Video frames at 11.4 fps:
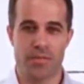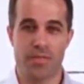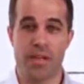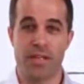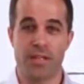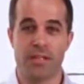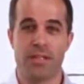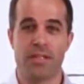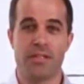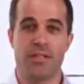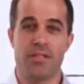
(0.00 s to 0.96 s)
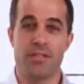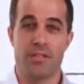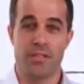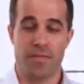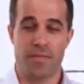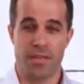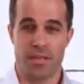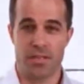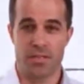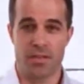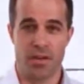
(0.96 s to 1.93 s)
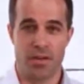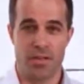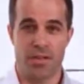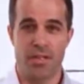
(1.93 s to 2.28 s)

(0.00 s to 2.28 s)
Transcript: fail just after they get started.